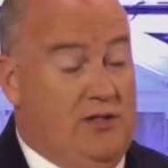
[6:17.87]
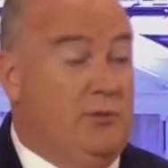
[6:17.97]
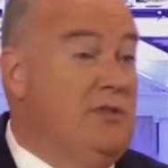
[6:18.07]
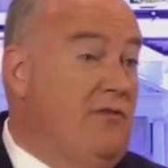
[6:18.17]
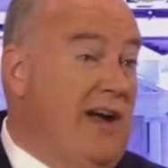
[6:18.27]
It
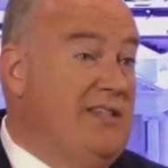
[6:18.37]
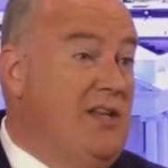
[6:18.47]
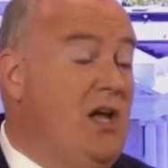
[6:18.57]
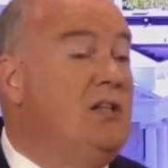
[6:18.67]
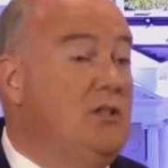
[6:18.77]
was devised
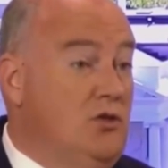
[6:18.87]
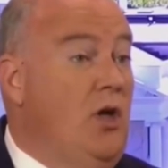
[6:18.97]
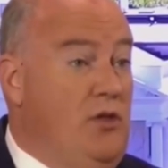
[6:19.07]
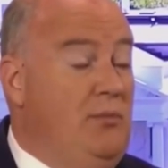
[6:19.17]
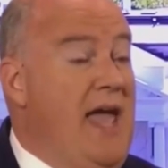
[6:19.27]
to
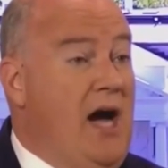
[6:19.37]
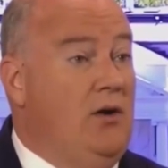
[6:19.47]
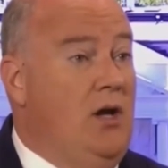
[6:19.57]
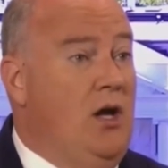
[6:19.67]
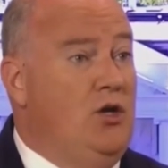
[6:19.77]
slow them
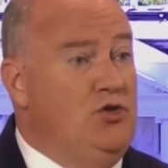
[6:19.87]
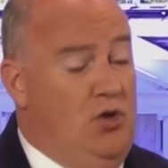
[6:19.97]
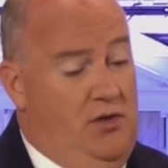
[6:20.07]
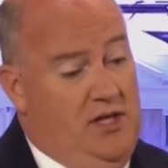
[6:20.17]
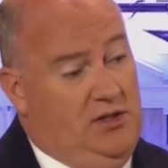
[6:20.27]
down
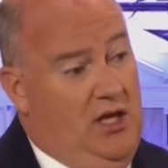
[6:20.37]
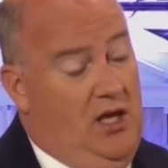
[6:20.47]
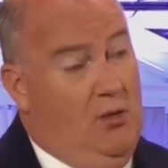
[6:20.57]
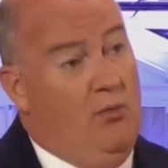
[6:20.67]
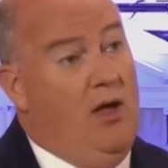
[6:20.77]
so that
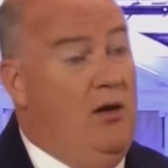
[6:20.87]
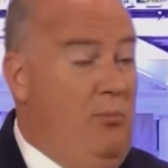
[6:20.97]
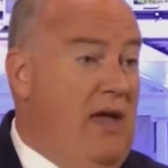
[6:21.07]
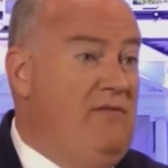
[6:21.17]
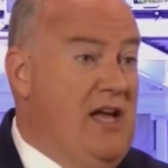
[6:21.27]
the
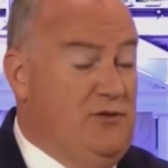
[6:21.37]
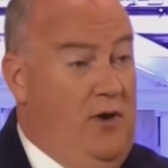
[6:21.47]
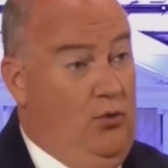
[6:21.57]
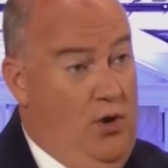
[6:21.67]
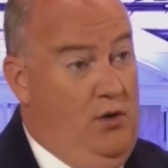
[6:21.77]
paved
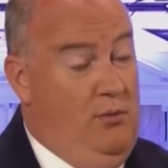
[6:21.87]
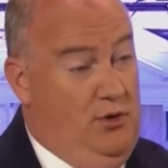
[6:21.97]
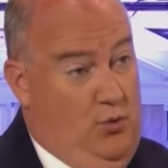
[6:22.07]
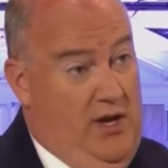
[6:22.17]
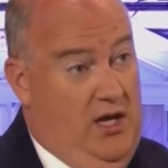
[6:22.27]
asphalt road in
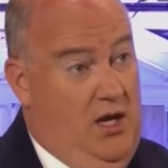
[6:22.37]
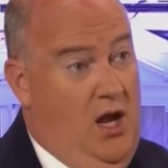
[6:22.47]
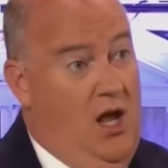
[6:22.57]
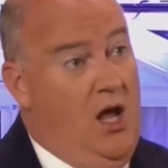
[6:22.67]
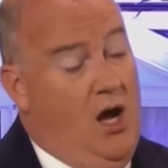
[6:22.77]
between,
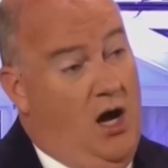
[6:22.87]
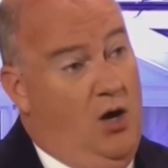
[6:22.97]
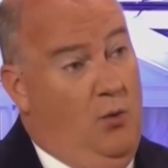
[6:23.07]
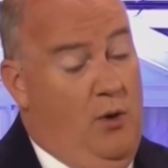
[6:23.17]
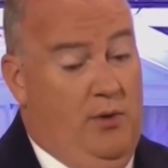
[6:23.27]

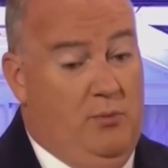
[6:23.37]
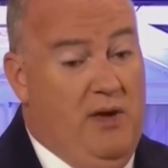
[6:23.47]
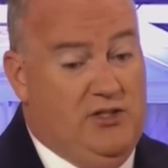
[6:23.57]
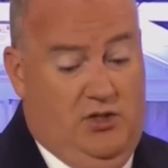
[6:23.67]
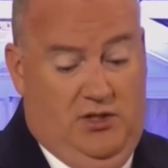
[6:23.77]
we would
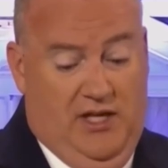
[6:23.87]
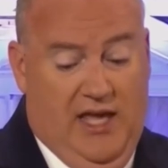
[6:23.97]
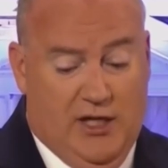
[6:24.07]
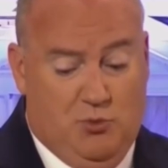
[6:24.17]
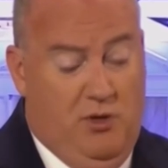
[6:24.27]
basically
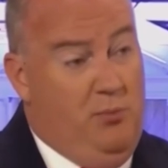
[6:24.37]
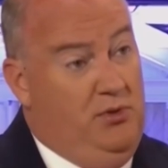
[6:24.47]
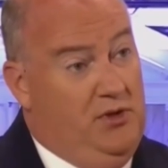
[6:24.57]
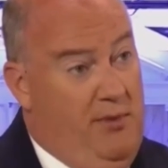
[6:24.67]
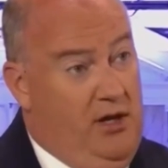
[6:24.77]
catch people
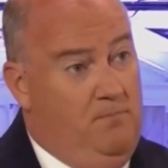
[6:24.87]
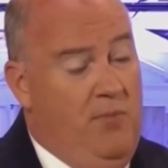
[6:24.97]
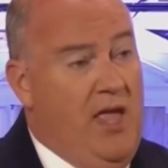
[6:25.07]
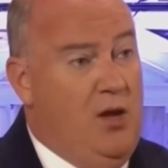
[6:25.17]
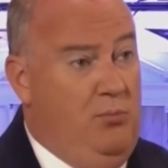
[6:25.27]
in the middle
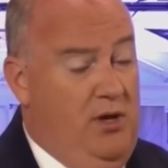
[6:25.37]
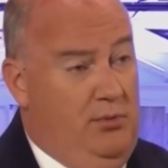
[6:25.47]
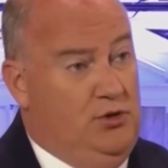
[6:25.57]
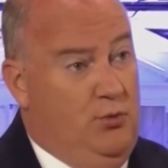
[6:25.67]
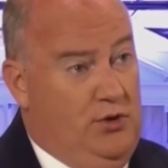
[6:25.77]
and be
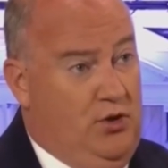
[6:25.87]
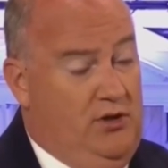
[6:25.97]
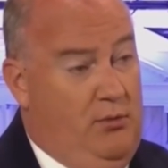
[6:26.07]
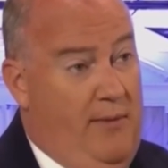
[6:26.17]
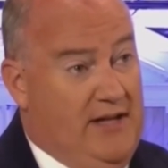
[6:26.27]
able to return
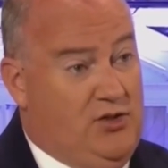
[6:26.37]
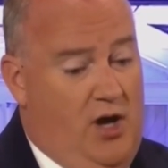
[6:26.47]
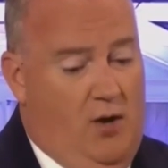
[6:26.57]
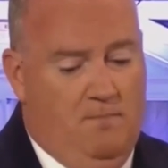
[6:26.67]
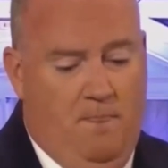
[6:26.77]
them to
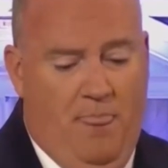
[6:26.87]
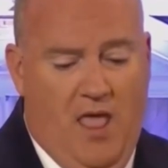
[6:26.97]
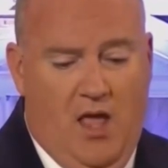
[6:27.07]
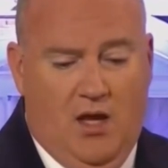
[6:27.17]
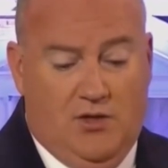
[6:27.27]
Mexico.
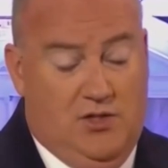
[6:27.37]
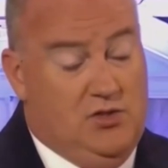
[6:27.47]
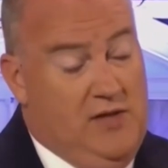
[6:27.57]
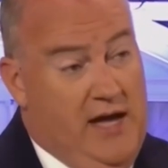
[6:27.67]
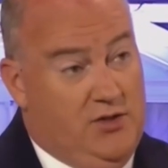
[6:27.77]
Because
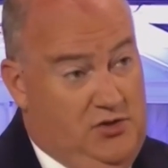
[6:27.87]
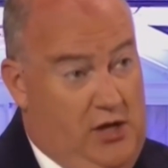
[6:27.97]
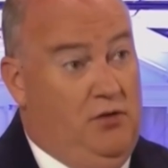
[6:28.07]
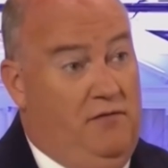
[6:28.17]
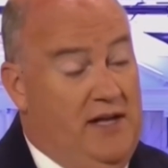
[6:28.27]
it's not a
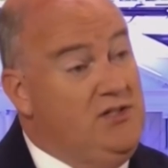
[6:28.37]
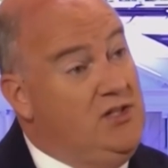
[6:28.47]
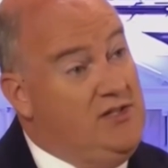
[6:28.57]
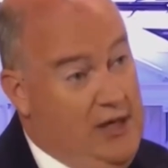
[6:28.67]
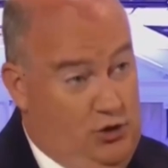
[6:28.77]
single fence,
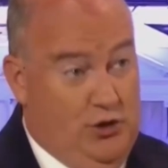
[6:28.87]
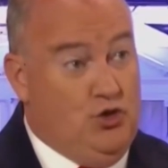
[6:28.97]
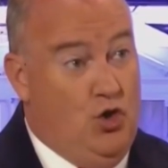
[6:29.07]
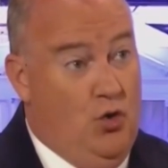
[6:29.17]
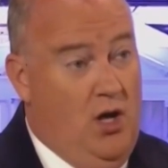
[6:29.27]
it's actually
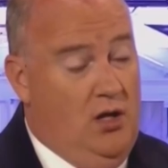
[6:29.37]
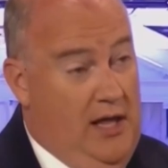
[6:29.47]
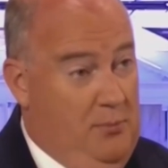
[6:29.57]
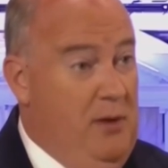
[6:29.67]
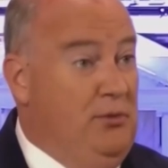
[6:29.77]
2. A
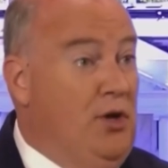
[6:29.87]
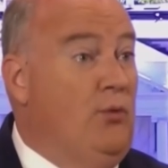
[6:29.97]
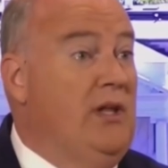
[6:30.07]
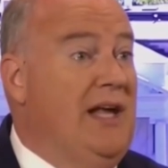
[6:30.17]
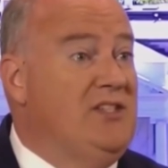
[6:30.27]
lot of people
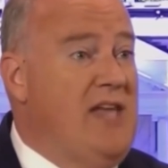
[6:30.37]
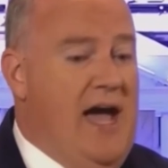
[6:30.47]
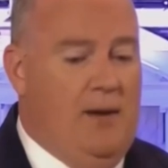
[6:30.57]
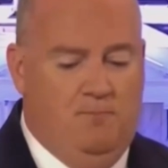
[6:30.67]
don't realize that.